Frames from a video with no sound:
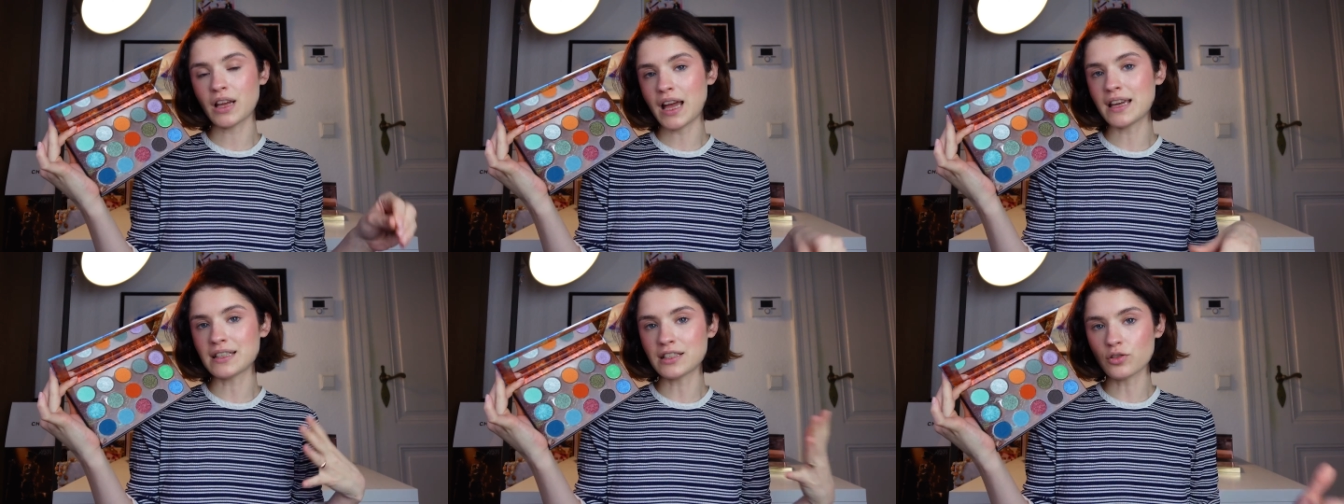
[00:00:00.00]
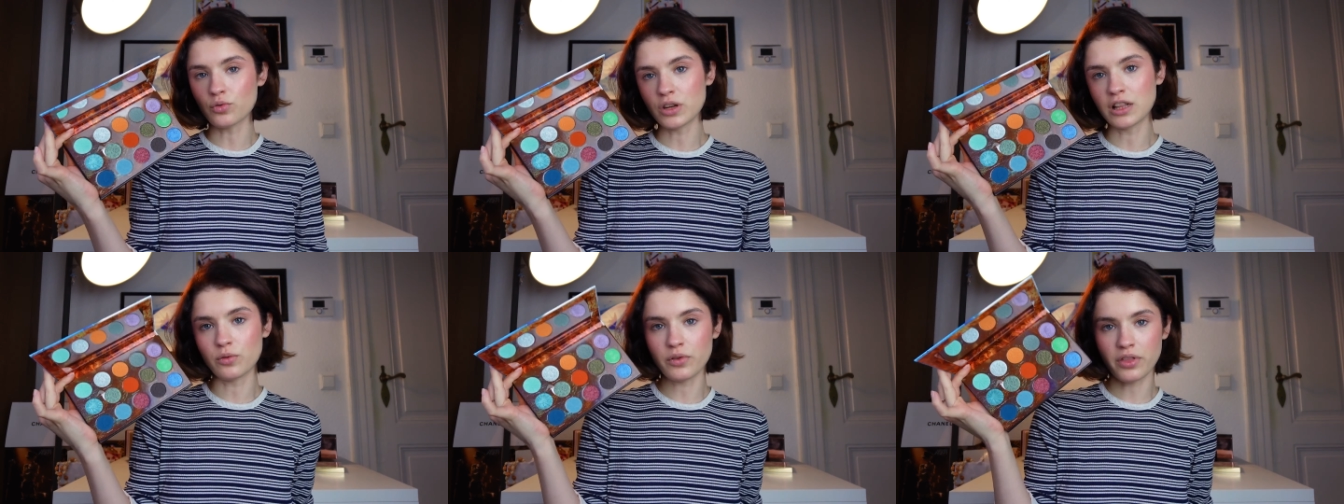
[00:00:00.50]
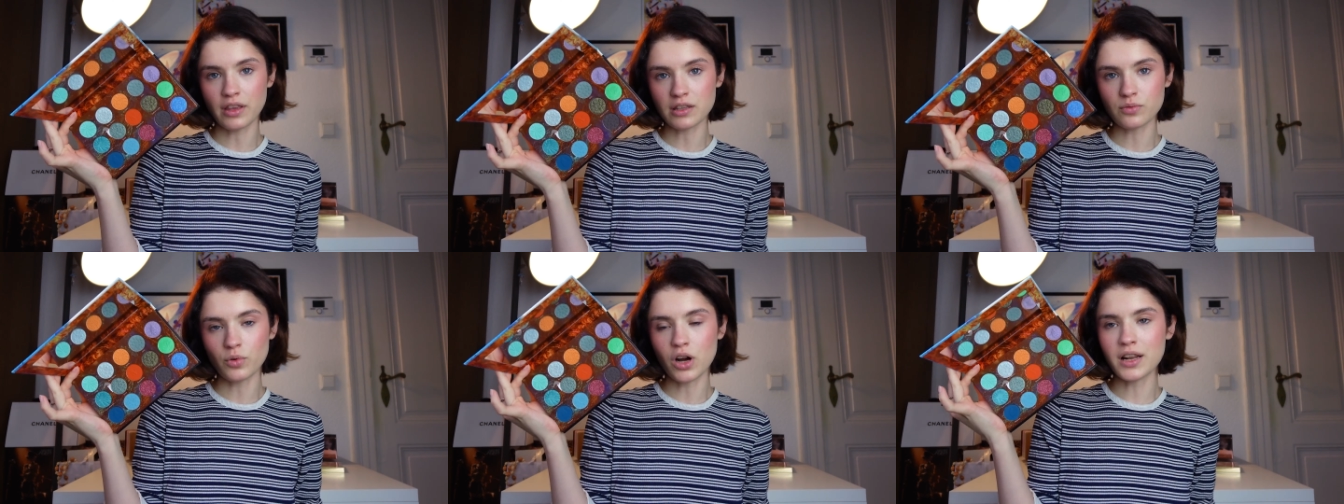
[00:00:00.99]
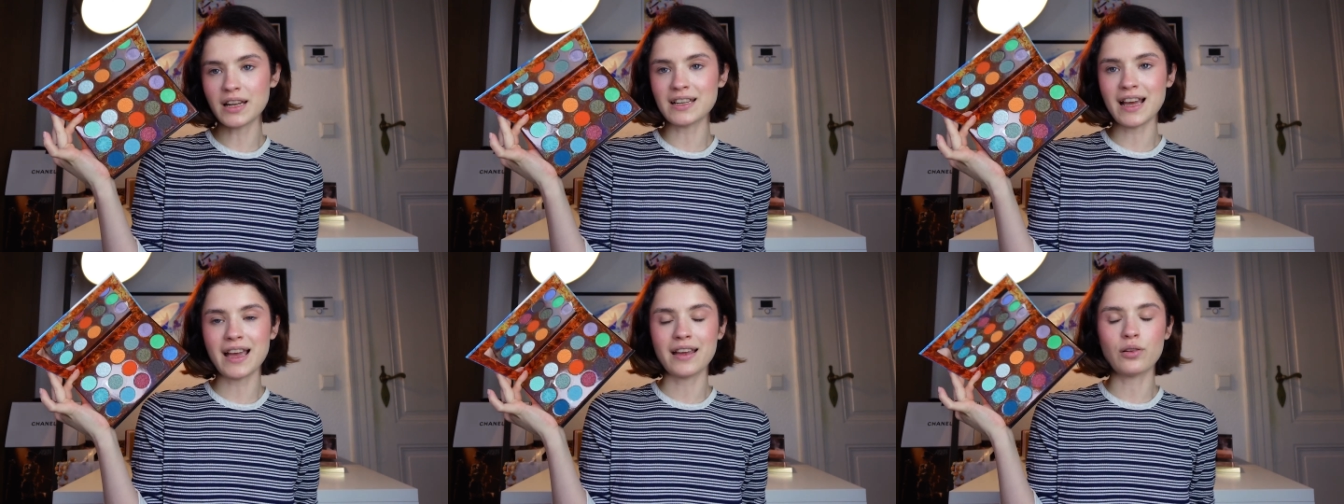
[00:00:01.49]
I did a reel with this one and
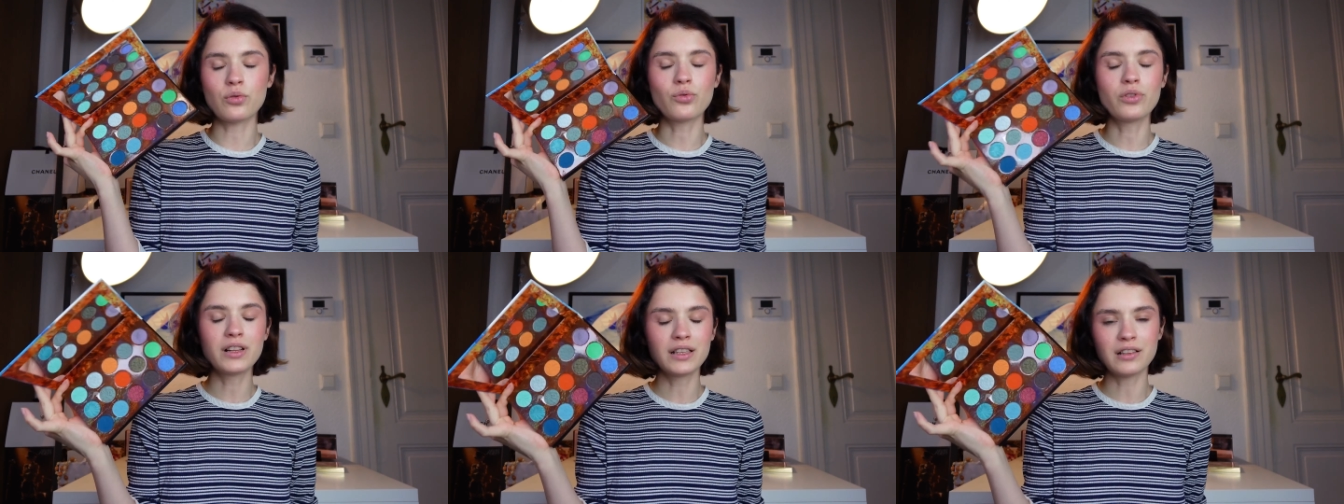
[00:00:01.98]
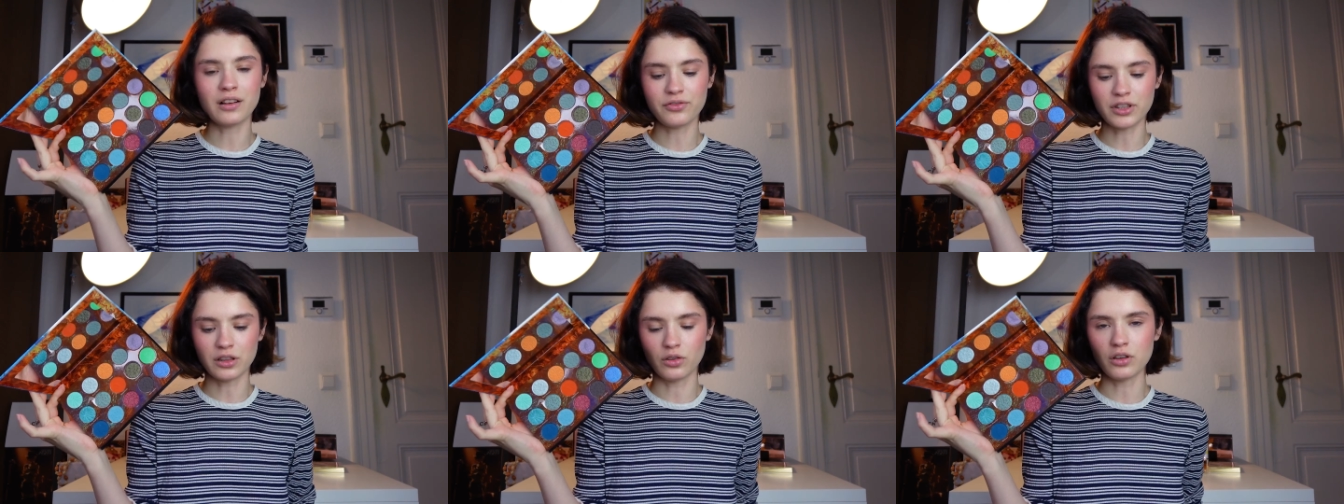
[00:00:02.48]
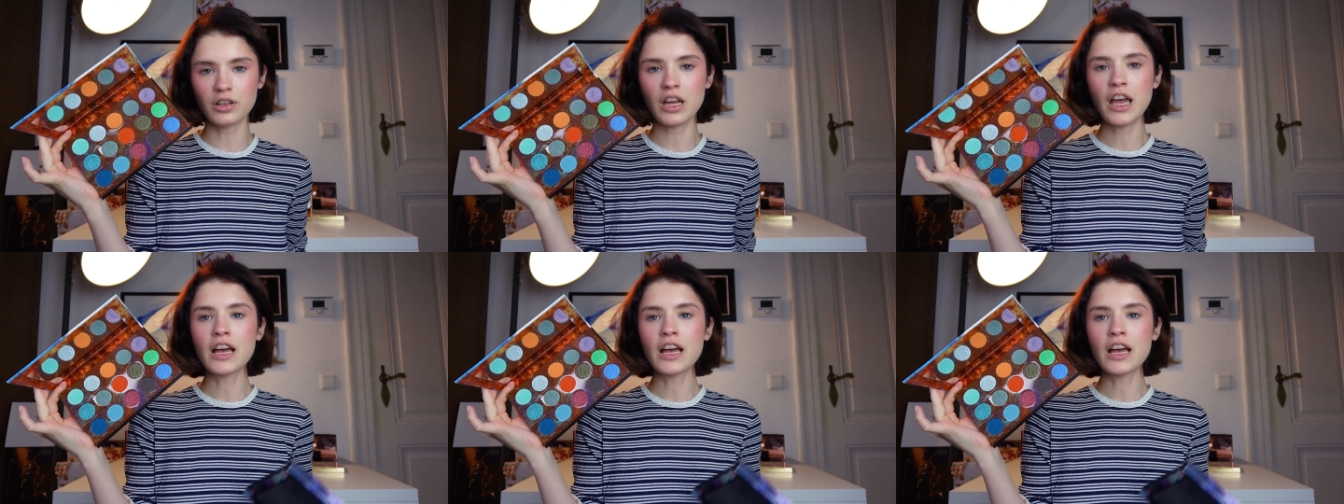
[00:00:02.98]
I really loved the look.